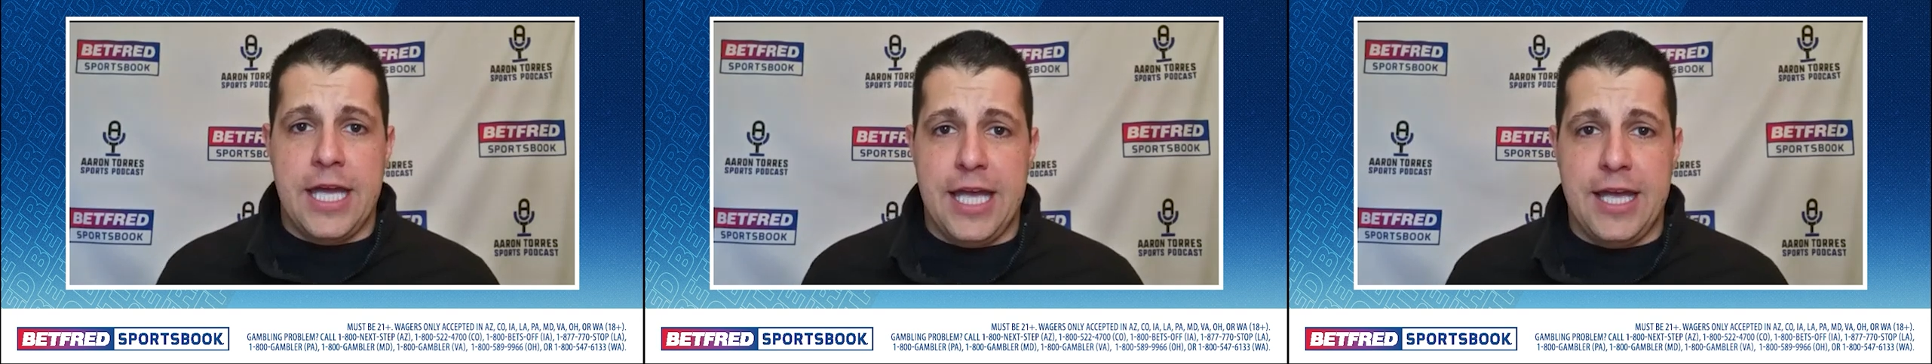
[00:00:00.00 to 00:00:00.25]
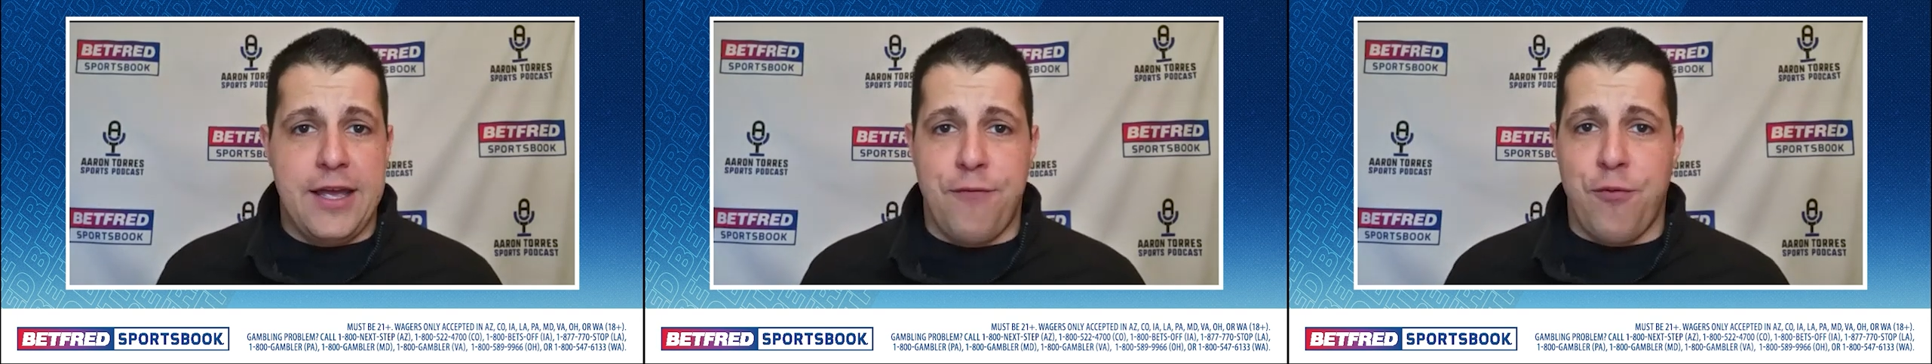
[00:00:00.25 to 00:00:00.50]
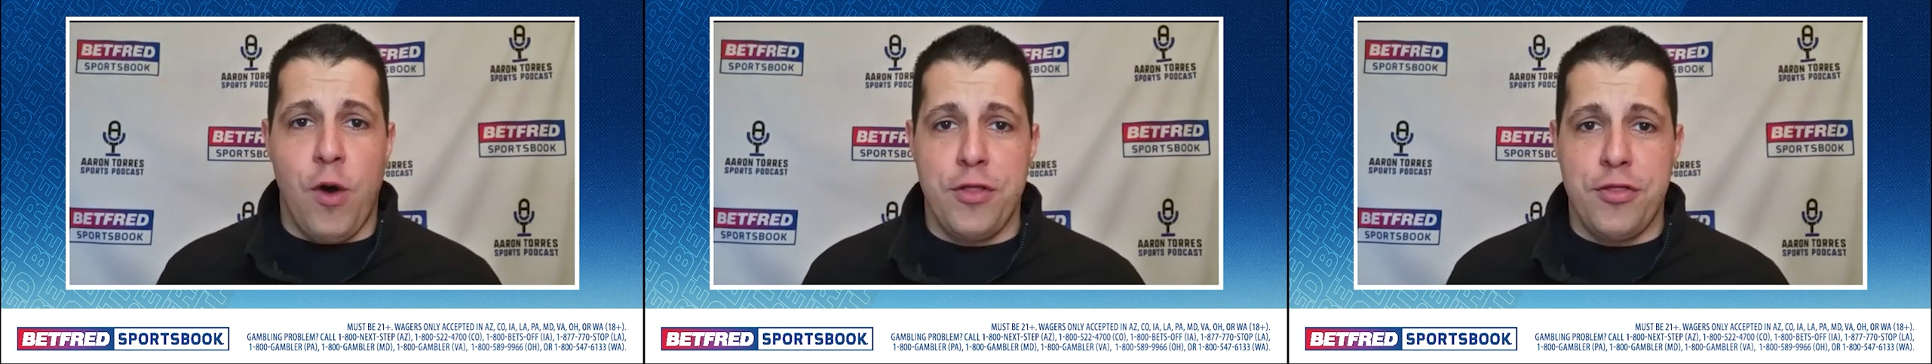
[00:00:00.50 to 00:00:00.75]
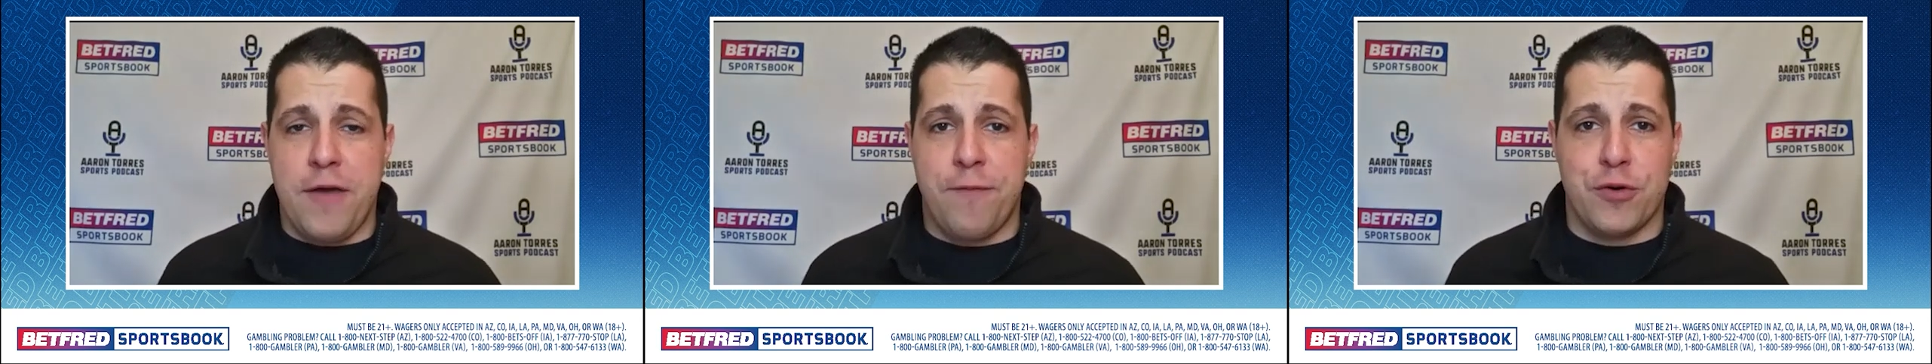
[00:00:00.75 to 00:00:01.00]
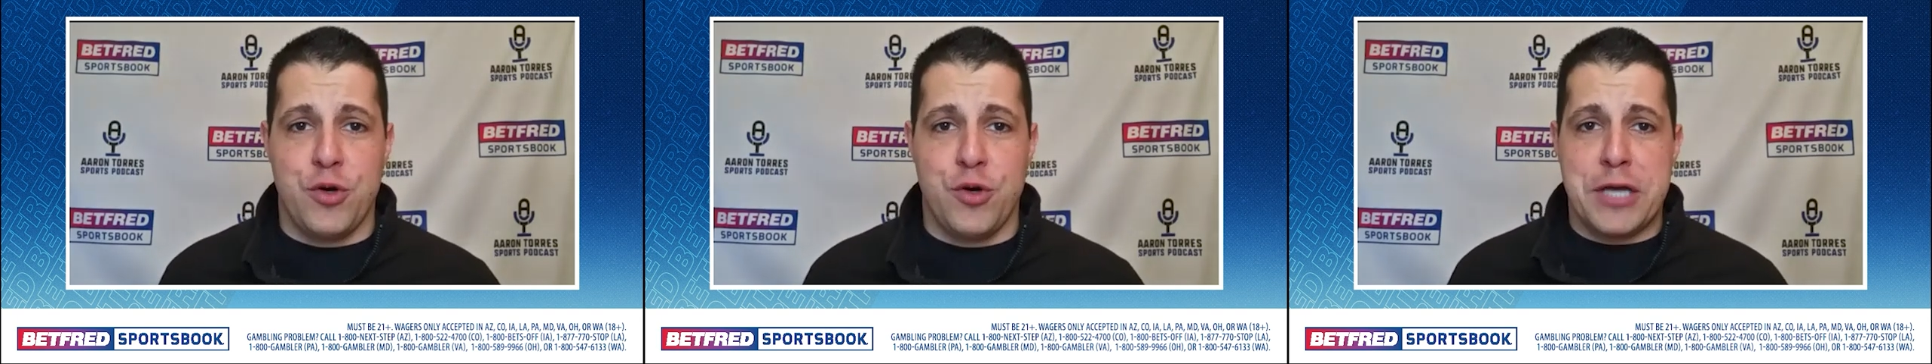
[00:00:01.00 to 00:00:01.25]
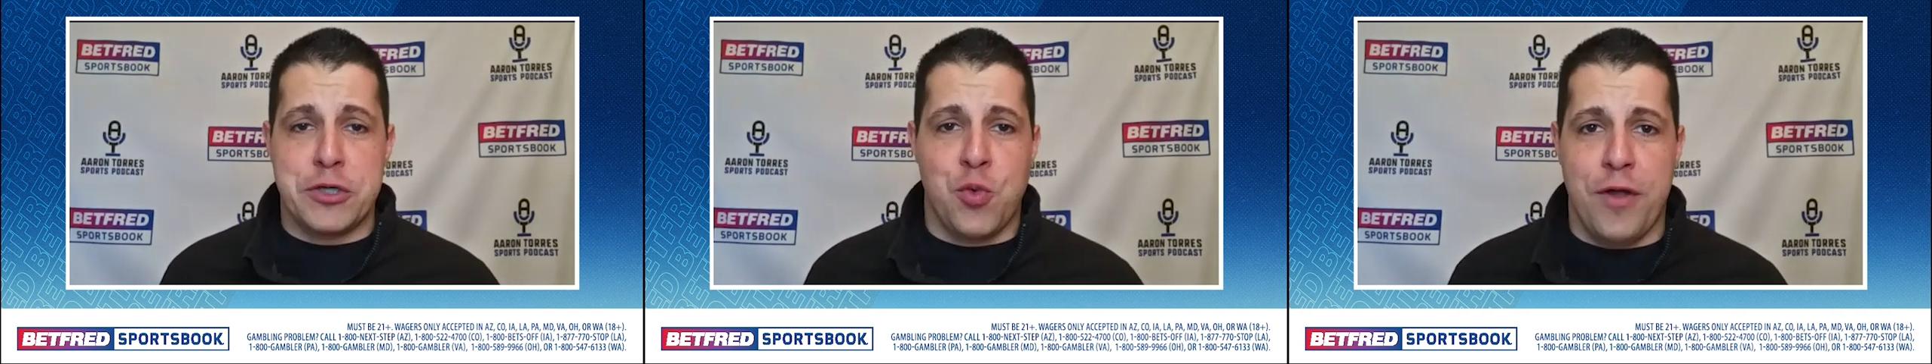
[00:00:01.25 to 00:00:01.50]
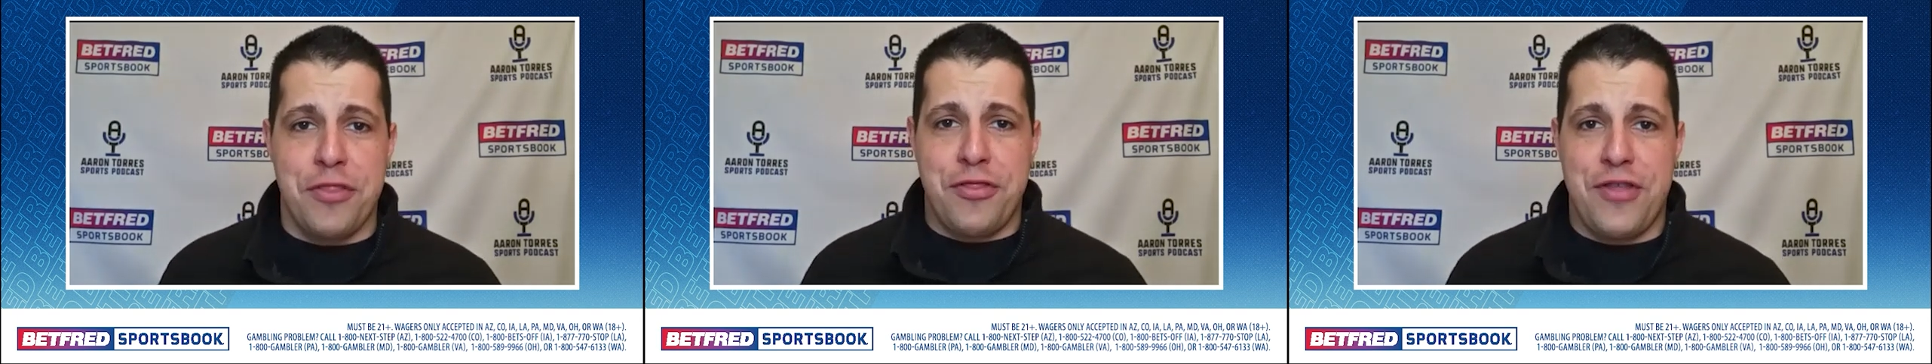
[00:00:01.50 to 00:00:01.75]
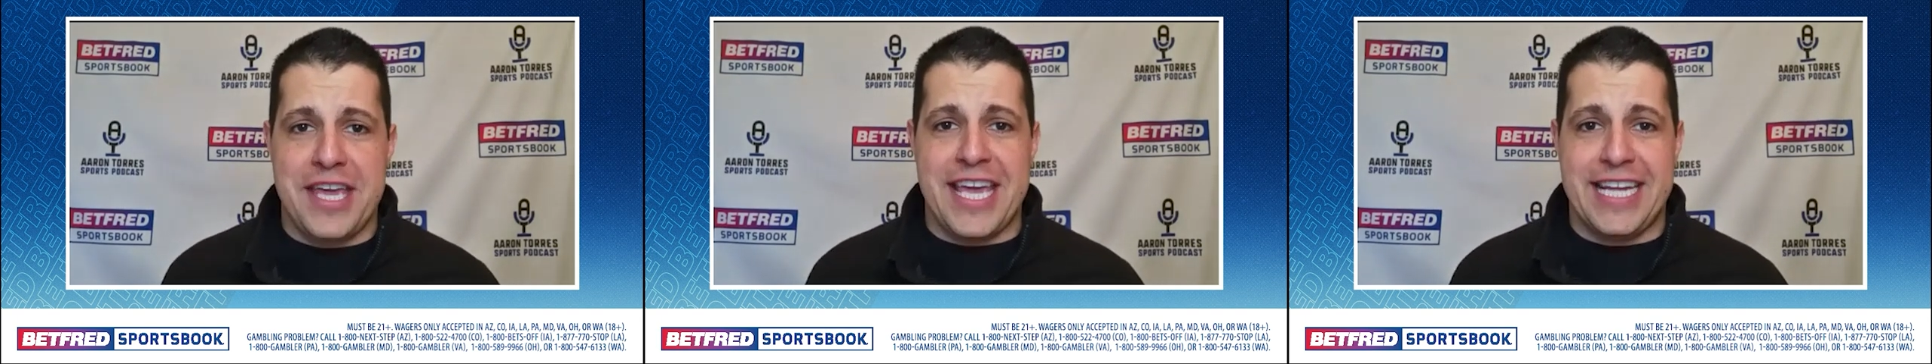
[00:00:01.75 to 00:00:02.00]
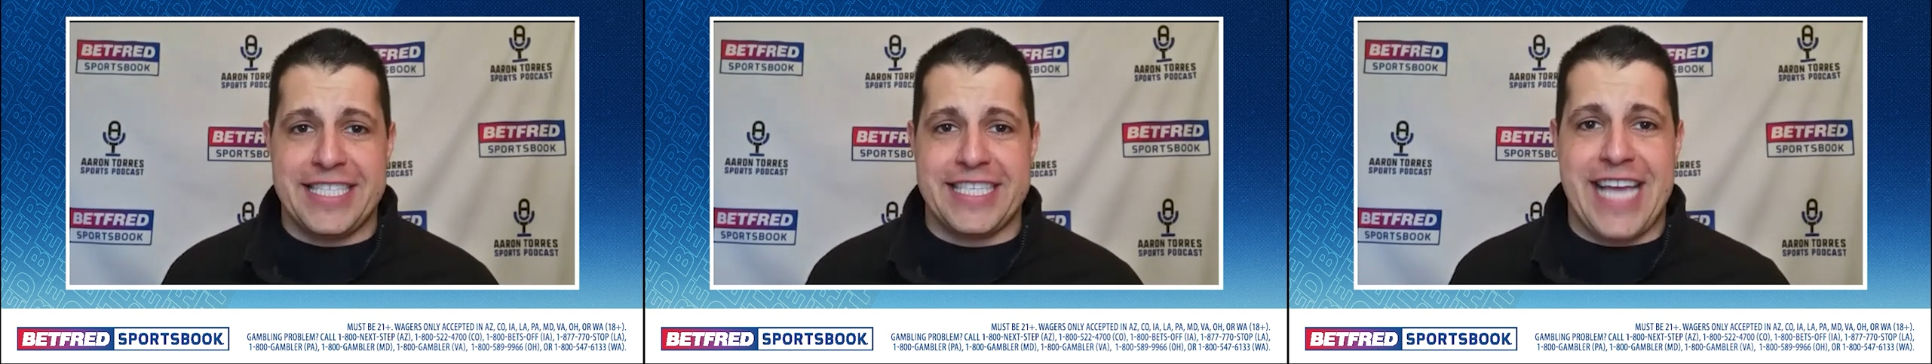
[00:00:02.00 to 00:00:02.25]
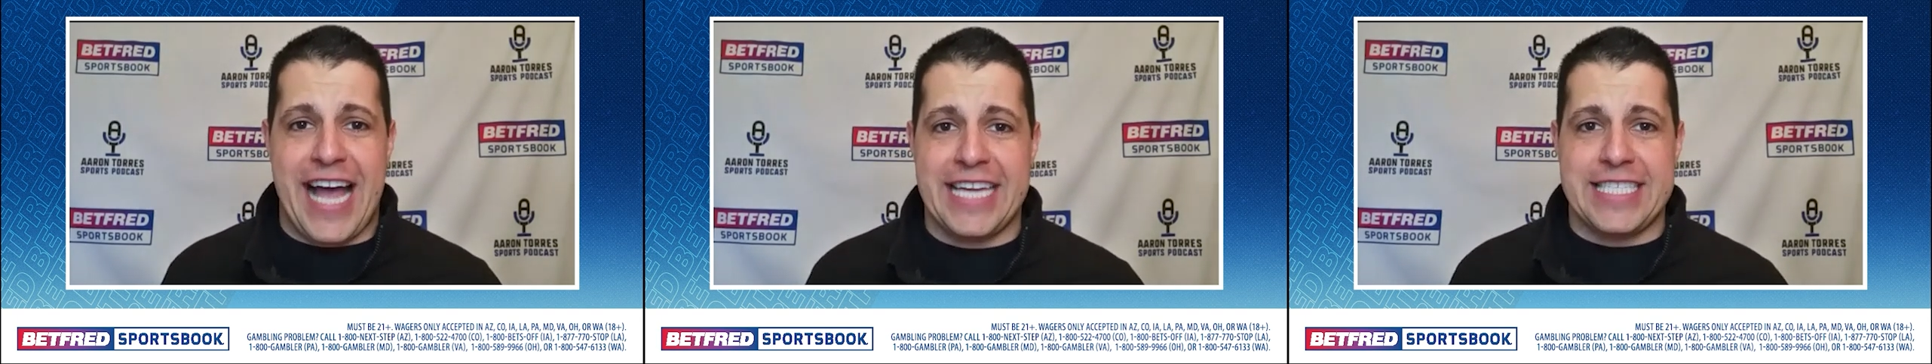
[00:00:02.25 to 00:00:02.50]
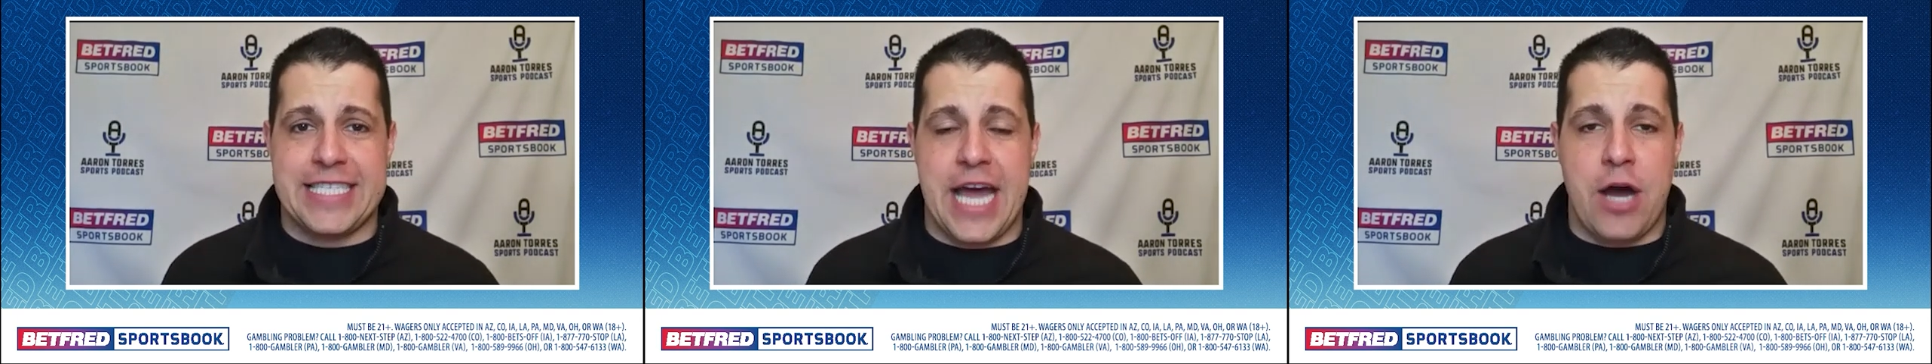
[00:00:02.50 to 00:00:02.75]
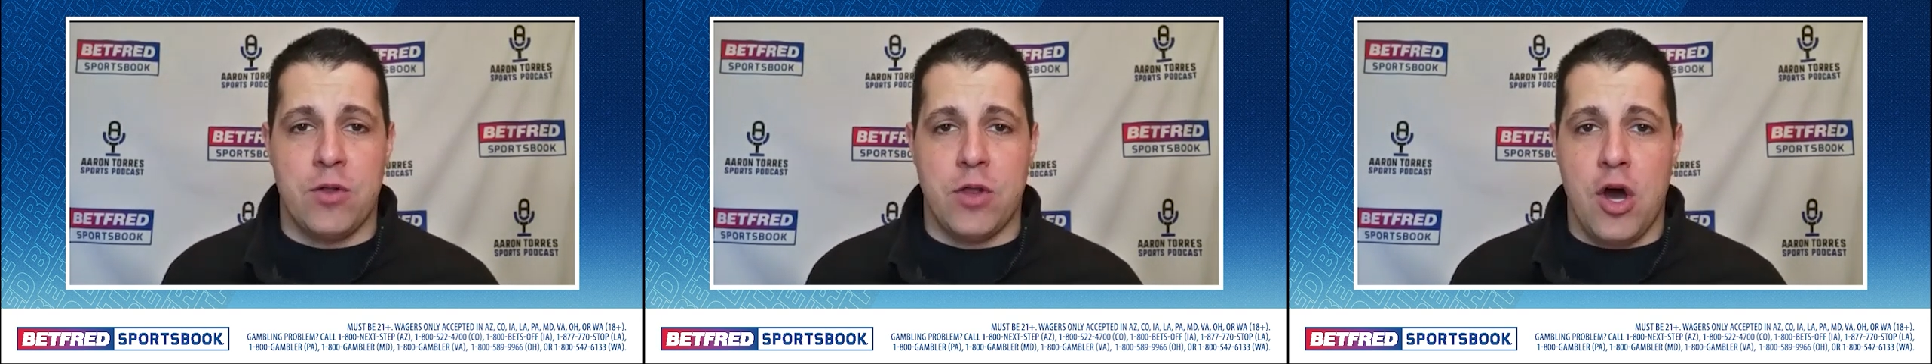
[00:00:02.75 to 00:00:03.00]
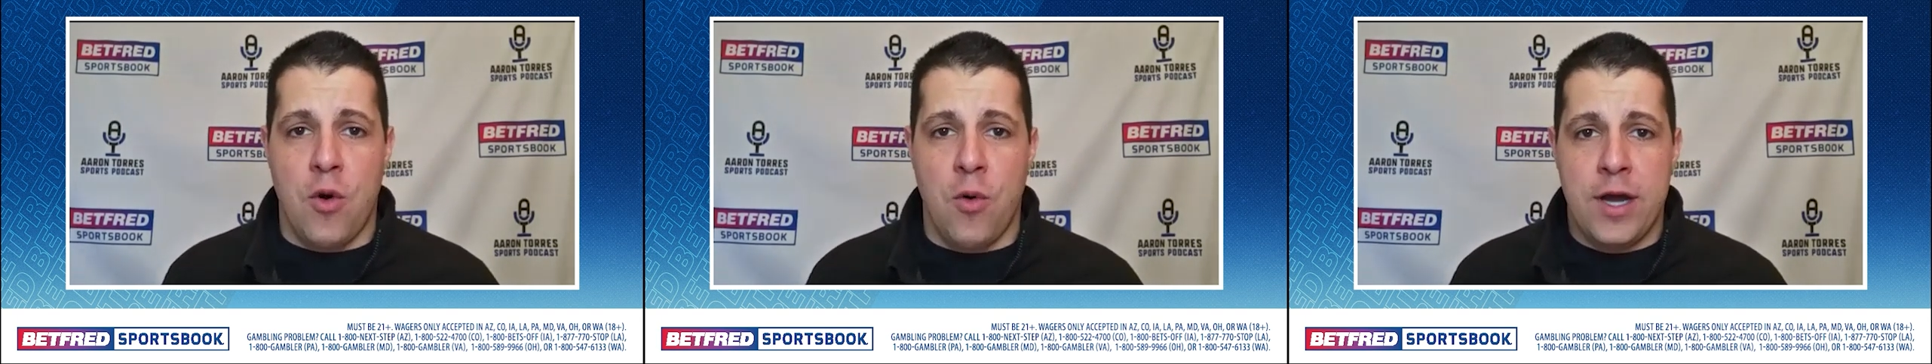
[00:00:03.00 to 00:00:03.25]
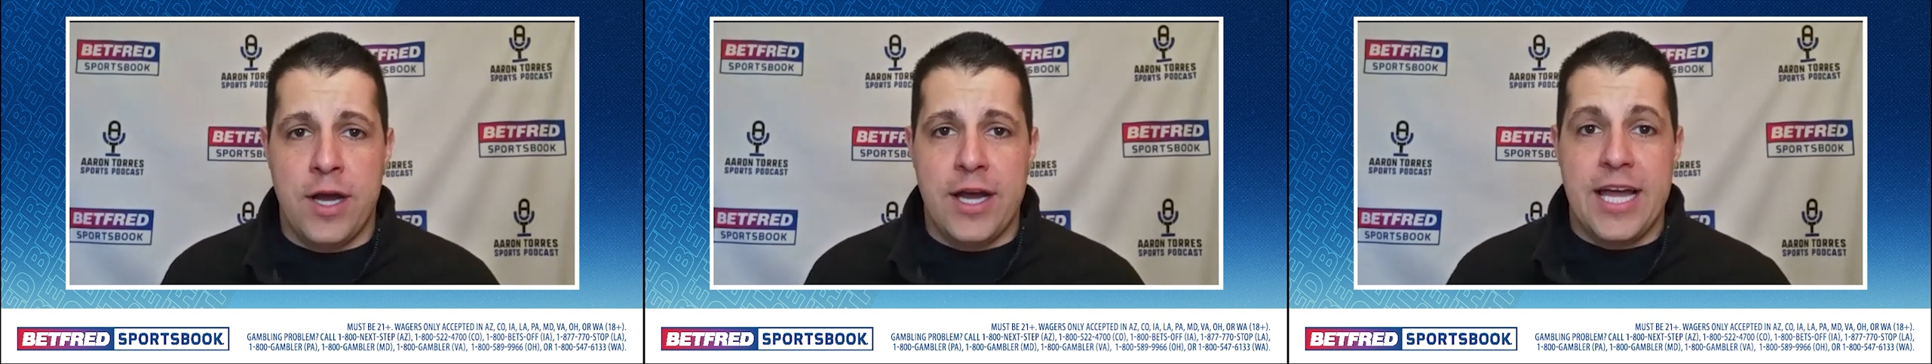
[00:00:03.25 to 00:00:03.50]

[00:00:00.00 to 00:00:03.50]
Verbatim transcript: If one, if Purdue has one thing, it's size down low.